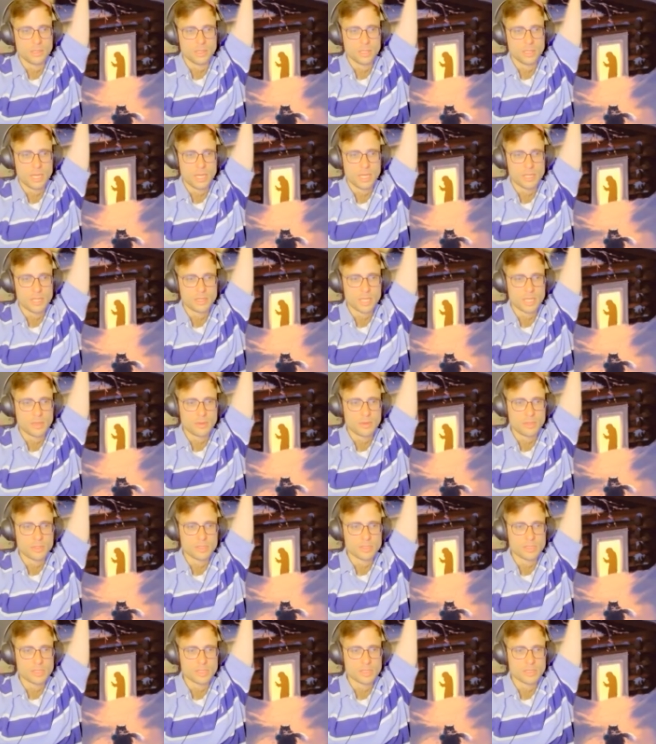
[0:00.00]
and time now
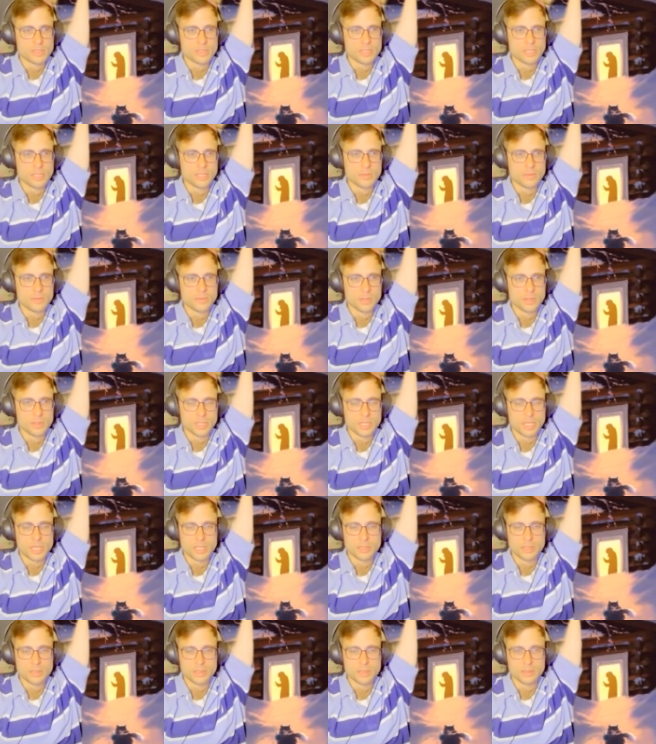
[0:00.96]
is
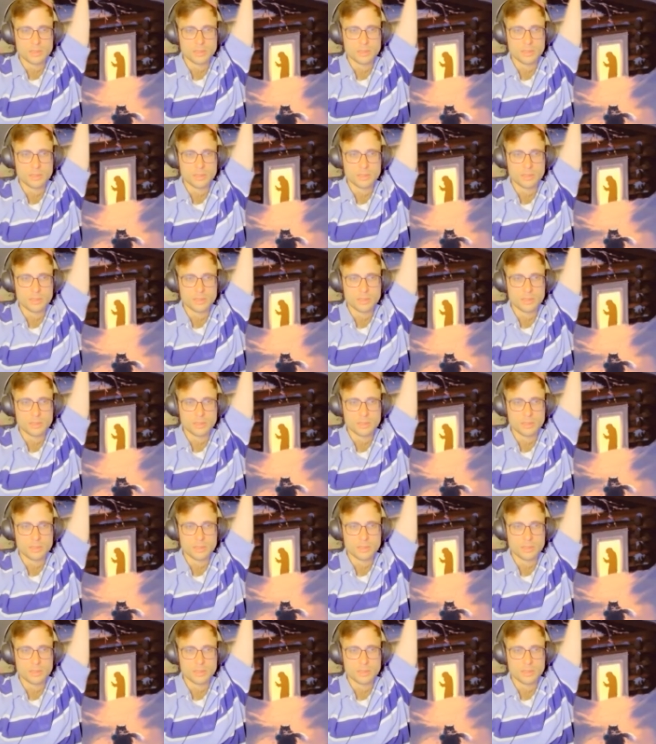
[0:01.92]
16:38.